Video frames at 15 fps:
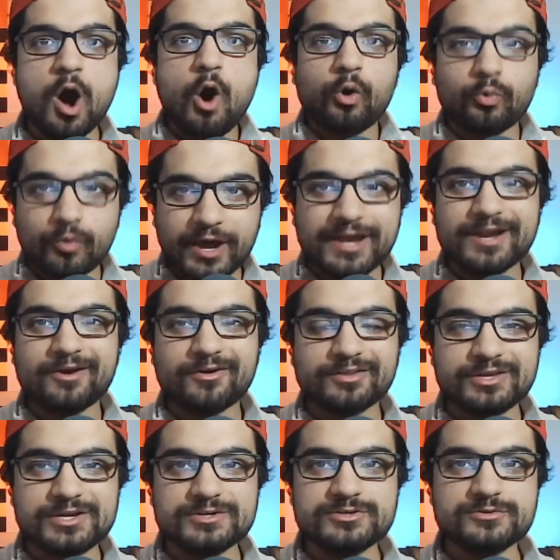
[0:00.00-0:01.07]
right here on
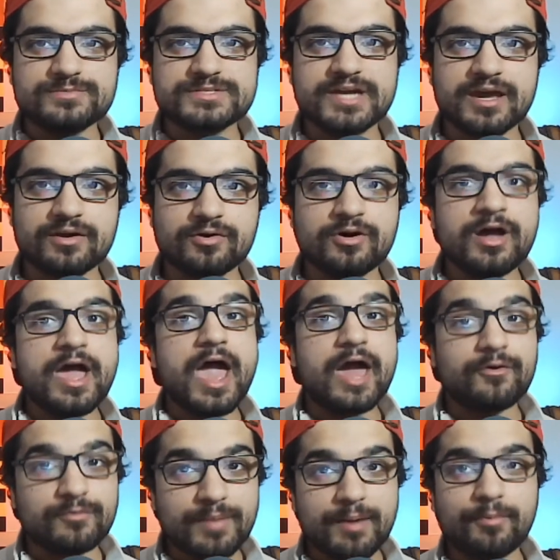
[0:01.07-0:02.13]
the YouTube channel. And
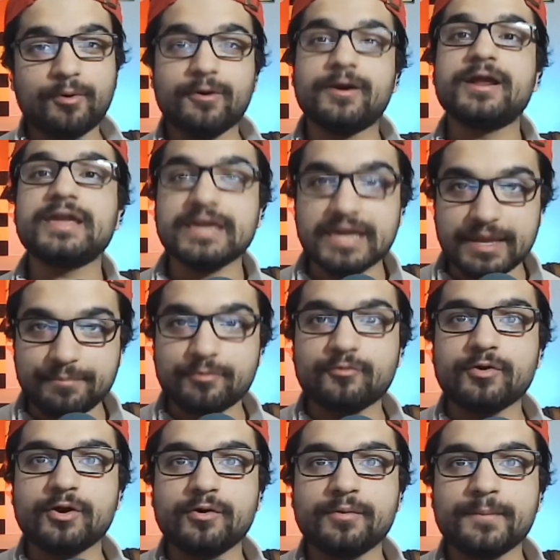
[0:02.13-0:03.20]
remember, keep it
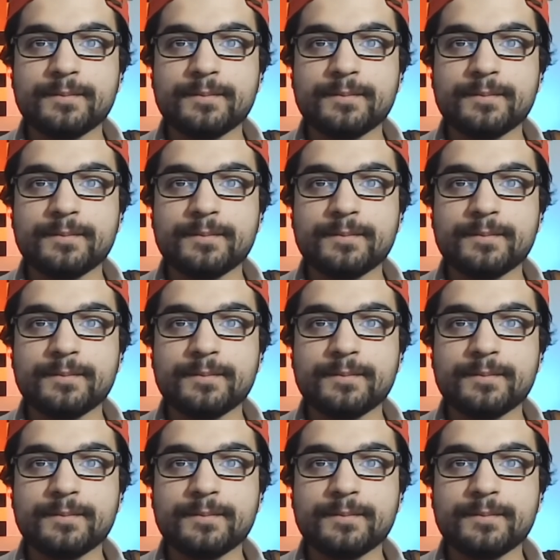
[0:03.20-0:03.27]
real.